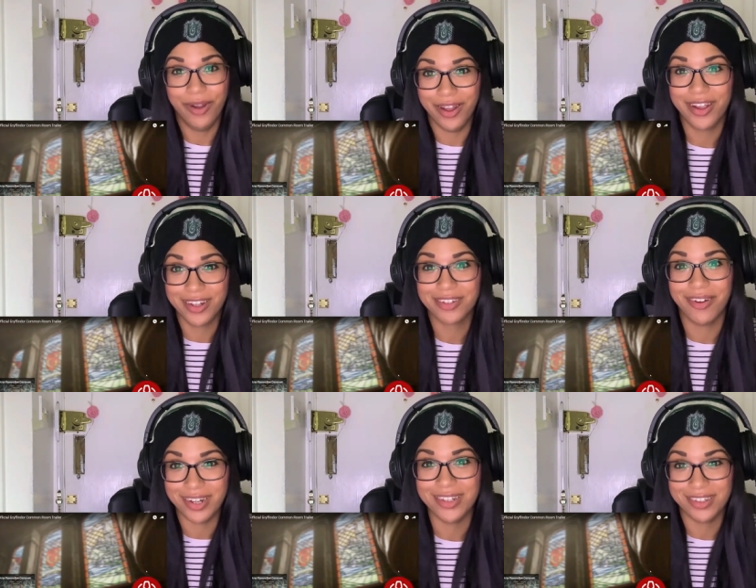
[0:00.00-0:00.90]
work has
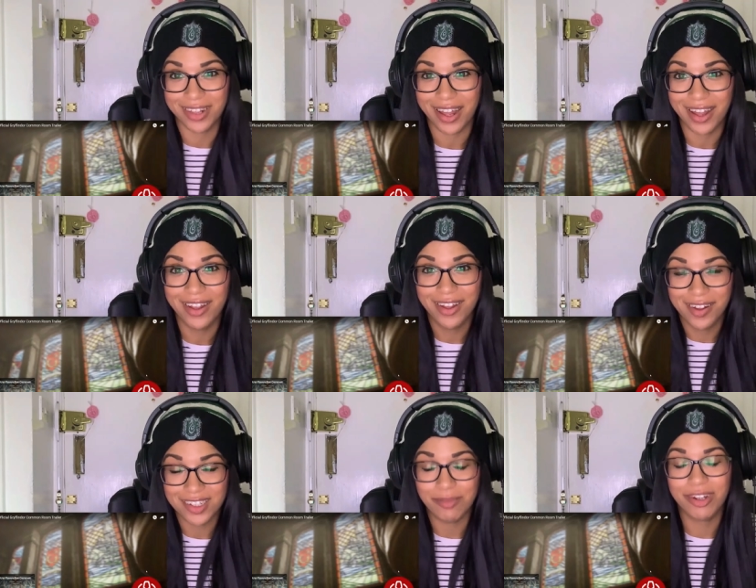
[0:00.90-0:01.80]
gone into that.
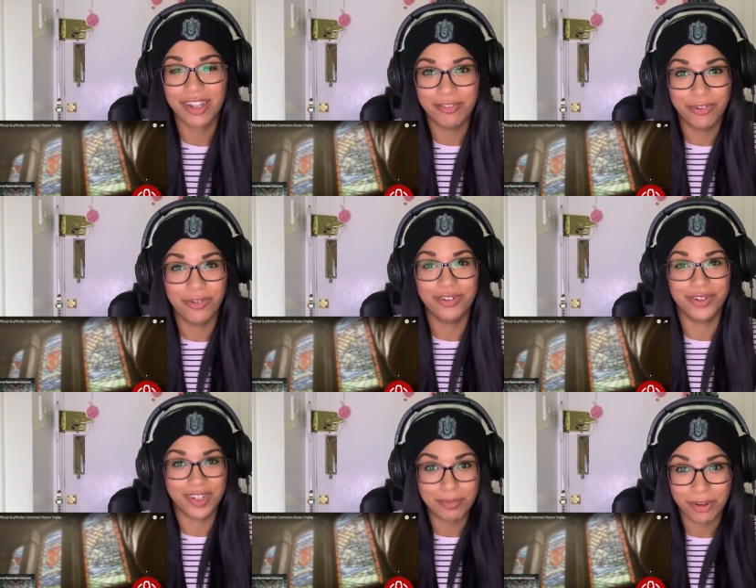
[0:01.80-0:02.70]
So I'm looking forward
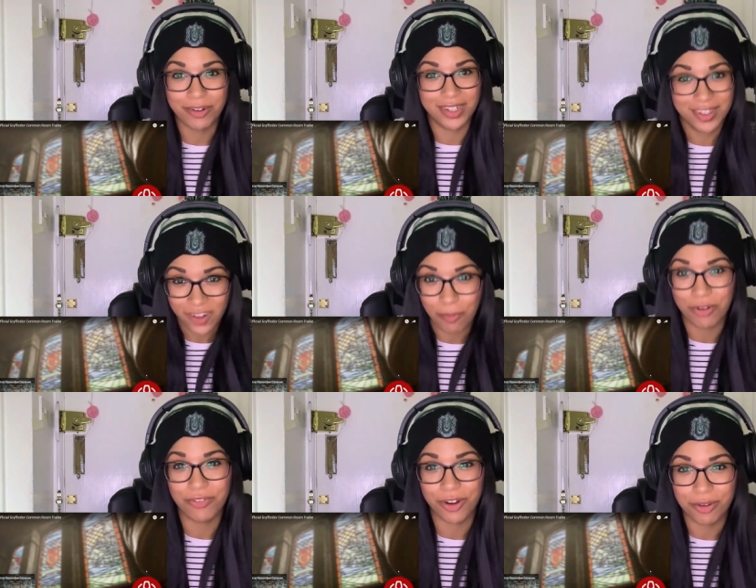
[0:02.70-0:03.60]
to exploring this
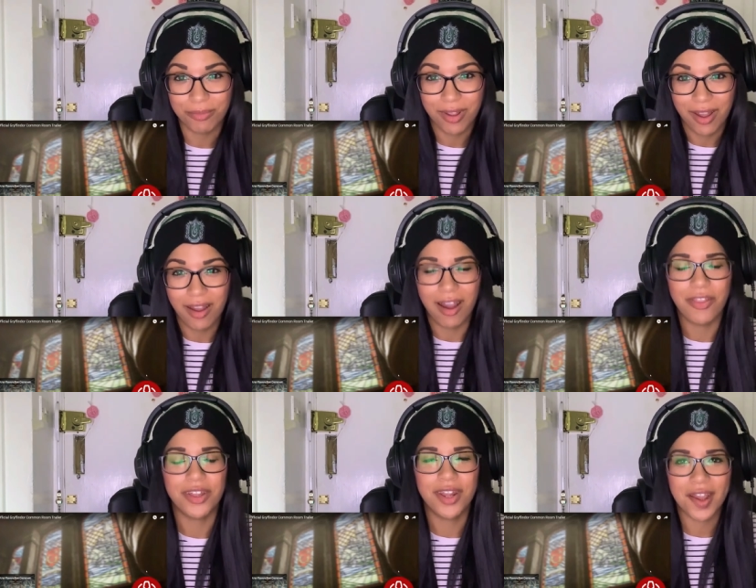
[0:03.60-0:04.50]
common room. Uh,
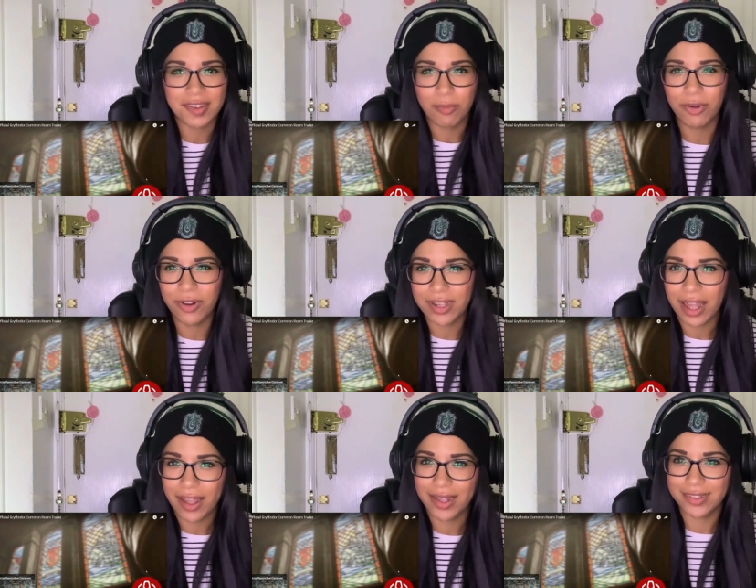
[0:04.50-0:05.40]
the next one we'll look
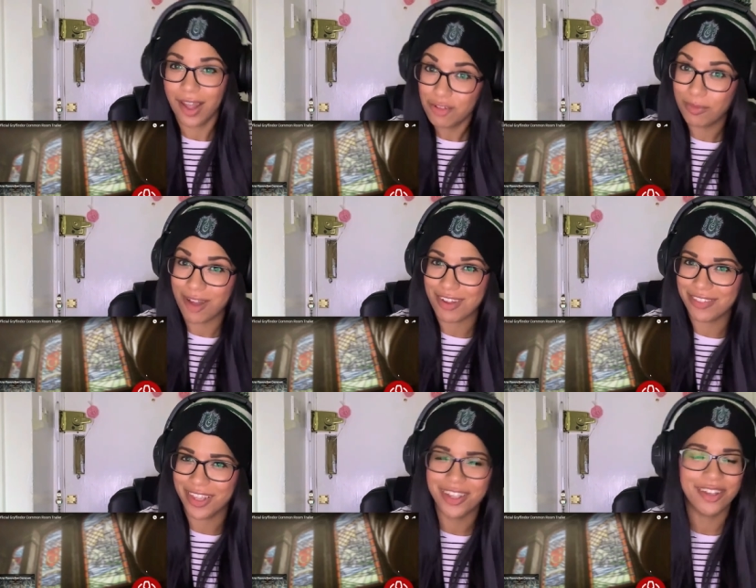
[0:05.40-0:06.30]
at is Hufflepuff, I
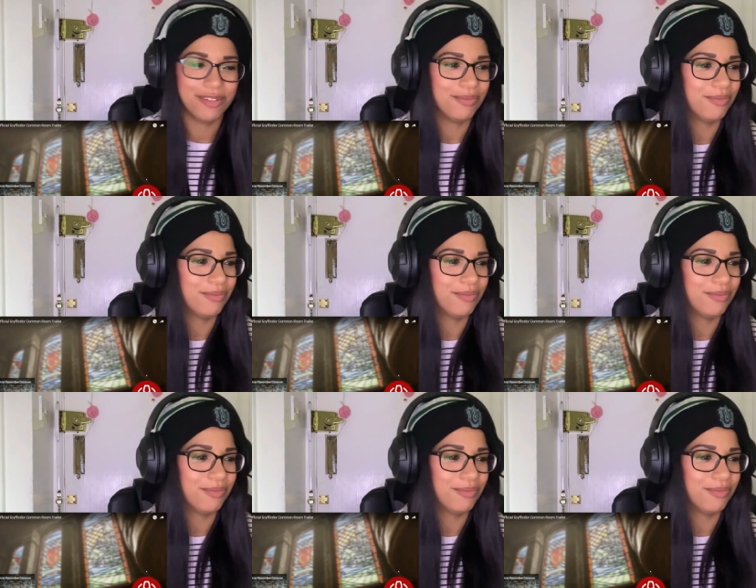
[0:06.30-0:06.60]
think.